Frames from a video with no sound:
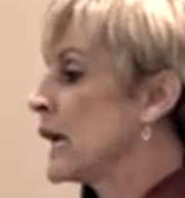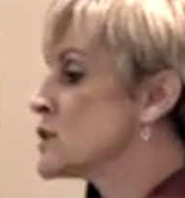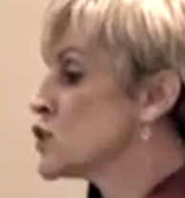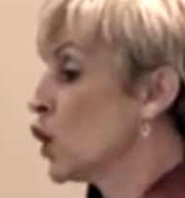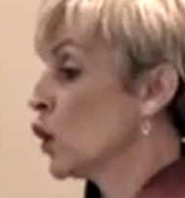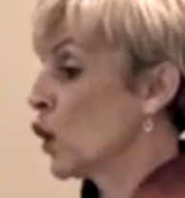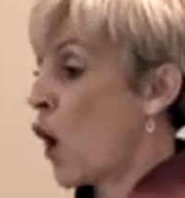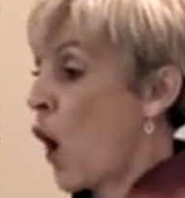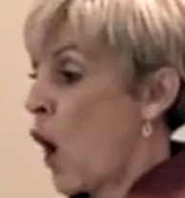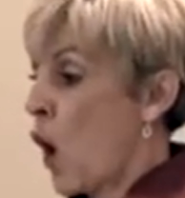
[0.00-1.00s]
it's a
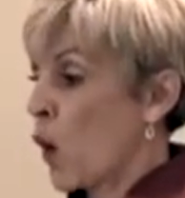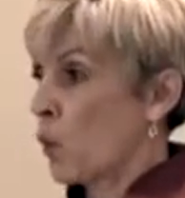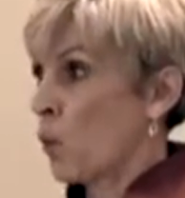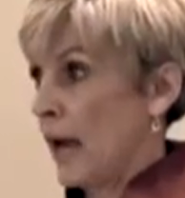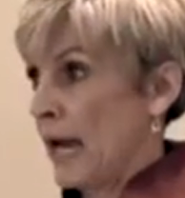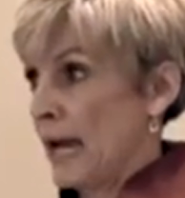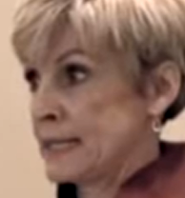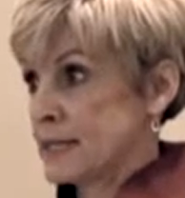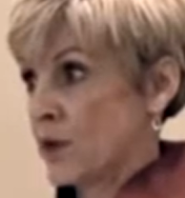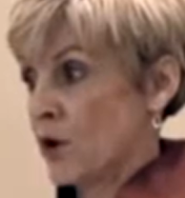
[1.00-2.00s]
long way
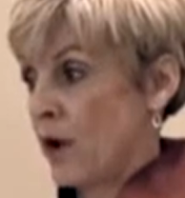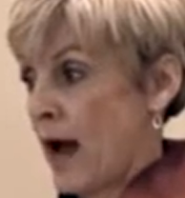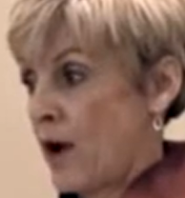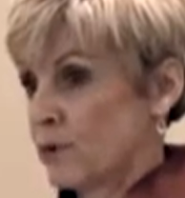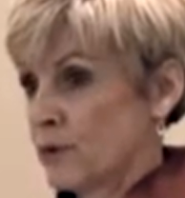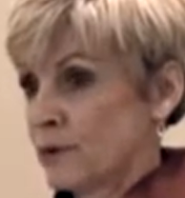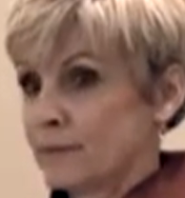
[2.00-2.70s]
to the ground.